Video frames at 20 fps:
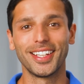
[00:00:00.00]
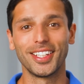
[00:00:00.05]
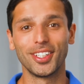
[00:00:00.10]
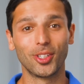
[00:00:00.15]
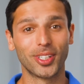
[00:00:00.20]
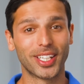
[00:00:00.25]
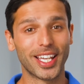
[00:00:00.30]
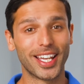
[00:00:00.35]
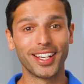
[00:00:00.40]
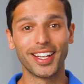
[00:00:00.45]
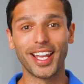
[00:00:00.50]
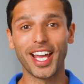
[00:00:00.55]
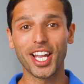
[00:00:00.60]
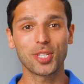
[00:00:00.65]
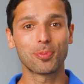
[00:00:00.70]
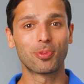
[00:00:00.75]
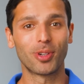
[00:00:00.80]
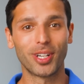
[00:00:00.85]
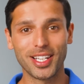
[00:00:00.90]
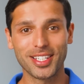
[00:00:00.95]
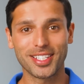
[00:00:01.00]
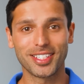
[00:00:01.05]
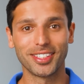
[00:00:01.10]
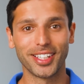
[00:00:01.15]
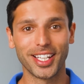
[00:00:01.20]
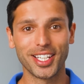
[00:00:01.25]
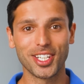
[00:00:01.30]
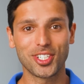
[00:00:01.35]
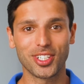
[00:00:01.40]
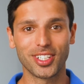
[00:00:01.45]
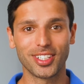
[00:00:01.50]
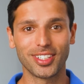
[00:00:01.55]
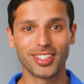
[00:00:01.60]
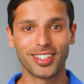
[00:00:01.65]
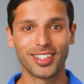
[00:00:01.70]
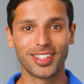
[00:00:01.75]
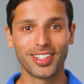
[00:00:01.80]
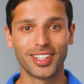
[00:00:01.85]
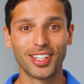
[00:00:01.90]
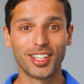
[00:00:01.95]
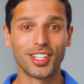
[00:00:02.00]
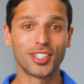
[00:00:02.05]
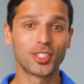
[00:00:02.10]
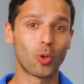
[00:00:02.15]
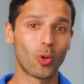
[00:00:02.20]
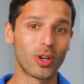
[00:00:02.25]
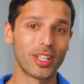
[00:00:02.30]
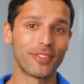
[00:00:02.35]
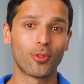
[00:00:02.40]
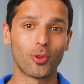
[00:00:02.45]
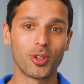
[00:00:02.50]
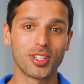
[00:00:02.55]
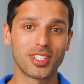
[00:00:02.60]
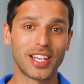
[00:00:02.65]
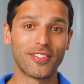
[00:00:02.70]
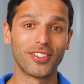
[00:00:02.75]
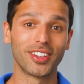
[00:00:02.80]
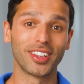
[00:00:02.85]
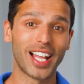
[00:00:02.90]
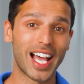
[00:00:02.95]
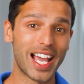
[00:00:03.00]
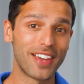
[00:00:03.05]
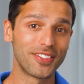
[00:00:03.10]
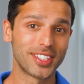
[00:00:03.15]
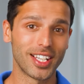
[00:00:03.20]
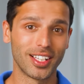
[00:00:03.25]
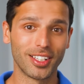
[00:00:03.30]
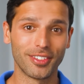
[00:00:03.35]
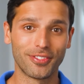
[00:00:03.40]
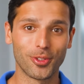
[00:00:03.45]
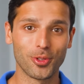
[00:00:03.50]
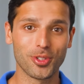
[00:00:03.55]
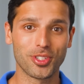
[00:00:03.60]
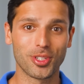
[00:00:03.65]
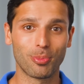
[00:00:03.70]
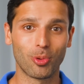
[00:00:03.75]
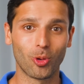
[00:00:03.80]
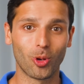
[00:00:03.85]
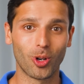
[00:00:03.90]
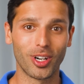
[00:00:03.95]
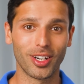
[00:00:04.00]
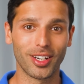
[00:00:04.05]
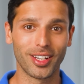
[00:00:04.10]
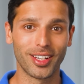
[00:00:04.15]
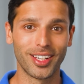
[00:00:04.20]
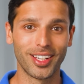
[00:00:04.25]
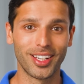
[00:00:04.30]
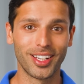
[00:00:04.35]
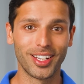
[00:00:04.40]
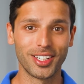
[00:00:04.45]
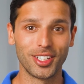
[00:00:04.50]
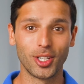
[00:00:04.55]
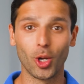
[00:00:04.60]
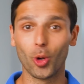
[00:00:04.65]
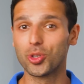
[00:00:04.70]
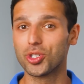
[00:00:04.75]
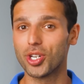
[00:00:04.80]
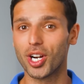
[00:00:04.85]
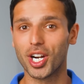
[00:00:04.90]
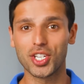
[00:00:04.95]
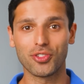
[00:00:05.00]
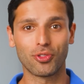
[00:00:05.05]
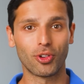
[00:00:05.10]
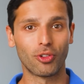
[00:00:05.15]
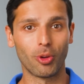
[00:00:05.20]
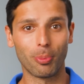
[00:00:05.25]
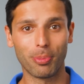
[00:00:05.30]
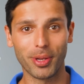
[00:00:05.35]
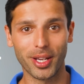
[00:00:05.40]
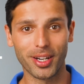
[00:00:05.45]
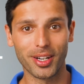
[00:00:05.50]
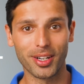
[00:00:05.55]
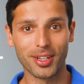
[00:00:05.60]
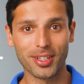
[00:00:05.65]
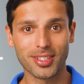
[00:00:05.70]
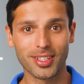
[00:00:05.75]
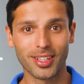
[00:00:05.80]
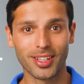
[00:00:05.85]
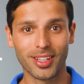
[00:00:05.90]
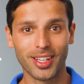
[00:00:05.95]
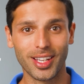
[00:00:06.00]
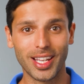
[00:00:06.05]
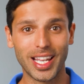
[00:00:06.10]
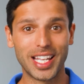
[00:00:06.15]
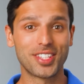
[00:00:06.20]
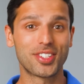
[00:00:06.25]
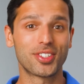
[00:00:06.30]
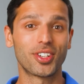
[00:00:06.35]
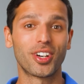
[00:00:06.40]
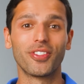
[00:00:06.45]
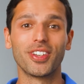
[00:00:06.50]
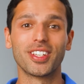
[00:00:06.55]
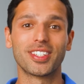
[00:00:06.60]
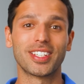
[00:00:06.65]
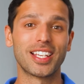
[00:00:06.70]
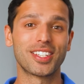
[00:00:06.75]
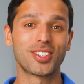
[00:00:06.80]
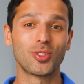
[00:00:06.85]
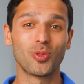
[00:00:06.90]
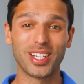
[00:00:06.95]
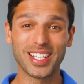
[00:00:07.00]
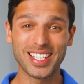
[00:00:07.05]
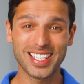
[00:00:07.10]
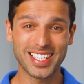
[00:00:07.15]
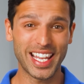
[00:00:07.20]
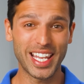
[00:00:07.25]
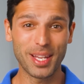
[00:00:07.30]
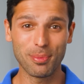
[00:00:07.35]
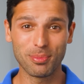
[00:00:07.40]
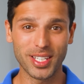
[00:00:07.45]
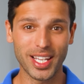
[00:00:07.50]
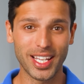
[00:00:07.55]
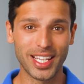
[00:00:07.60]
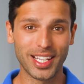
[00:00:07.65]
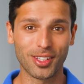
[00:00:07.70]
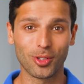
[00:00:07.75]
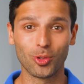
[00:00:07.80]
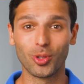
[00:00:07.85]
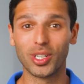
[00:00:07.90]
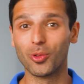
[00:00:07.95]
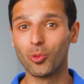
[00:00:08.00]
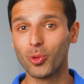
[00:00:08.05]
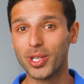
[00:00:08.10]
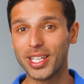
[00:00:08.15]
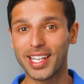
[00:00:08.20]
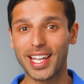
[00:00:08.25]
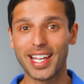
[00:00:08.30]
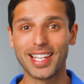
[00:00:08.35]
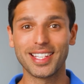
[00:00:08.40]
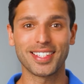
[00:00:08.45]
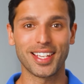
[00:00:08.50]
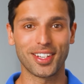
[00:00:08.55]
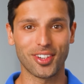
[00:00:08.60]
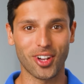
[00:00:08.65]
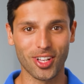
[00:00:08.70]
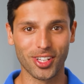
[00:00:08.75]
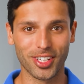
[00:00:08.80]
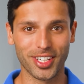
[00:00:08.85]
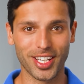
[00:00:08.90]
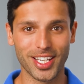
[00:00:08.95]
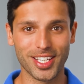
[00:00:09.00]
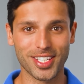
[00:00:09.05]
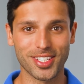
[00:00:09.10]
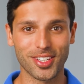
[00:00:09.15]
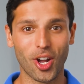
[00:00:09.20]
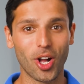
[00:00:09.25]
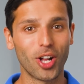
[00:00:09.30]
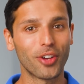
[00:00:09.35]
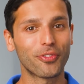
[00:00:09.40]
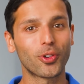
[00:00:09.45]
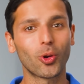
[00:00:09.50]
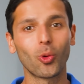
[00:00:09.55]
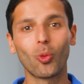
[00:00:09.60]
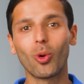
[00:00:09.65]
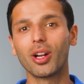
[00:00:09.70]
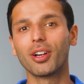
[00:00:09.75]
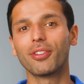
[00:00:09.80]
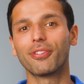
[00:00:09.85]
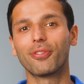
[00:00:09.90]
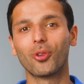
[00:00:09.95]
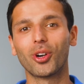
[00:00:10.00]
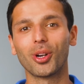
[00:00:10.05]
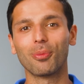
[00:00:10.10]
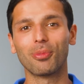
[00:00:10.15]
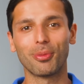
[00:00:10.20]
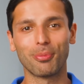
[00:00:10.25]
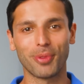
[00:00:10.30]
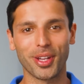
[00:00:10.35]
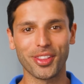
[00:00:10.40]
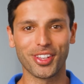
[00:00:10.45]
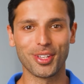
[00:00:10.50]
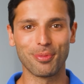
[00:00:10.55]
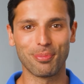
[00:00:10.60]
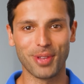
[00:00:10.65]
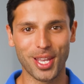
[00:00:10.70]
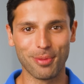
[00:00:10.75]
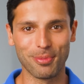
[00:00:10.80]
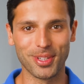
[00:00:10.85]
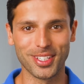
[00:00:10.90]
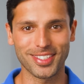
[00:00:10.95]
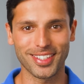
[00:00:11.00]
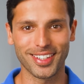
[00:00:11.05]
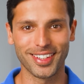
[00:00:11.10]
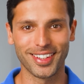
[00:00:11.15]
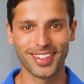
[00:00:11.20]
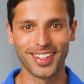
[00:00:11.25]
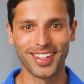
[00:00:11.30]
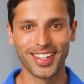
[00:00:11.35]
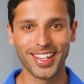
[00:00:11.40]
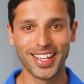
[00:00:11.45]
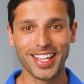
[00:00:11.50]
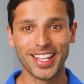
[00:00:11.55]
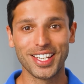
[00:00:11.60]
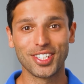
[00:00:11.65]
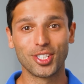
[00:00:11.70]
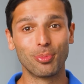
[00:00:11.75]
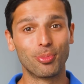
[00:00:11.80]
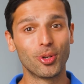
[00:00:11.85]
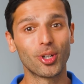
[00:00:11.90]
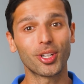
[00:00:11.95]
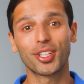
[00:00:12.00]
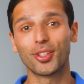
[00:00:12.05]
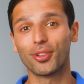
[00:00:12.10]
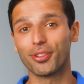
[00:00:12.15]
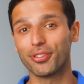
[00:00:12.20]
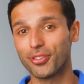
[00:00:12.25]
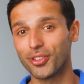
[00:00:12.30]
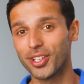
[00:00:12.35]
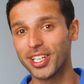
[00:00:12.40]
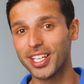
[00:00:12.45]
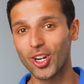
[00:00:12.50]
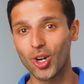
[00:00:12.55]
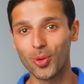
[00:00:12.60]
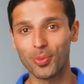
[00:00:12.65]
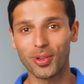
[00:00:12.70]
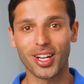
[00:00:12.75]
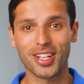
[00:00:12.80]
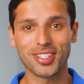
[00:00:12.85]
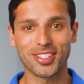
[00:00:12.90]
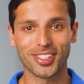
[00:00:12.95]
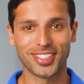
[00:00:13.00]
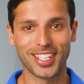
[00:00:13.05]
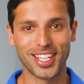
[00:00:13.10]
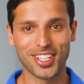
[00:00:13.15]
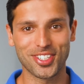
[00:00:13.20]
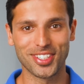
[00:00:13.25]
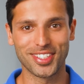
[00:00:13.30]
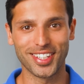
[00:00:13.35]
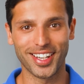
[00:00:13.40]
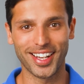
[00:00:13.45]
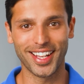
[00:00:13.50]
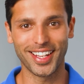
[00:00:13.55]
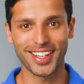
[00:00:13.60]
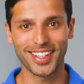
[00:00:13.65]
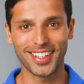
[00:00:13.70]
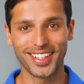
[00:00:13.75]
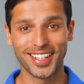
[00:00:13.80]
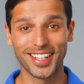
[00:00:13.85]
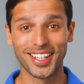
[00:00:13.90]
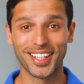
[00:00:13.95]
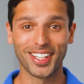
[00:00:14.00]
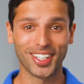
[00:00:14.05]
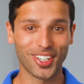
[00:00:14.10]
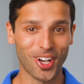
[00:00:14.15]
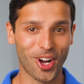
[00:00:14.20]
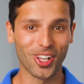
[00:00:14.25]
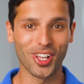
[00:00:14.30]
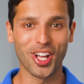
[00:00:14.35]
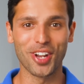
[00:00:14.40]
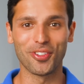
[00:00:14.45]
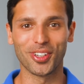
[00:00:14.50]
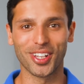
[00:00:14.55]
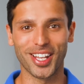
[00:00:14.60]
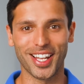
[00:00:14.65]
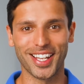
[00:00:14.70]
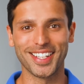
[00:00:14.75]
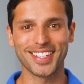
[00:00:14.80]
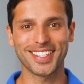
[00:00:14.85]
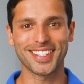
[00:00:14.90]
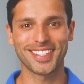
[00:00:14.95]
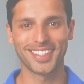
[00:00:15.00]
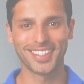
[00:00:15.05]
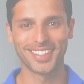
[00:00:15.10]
You'll get expert installation, 24/7 live telephone support, no charge for repairs, and service as soon as same day including weekends and holidays, all for one affordable monthly payment. To book your free home consultation today, call on Reliance.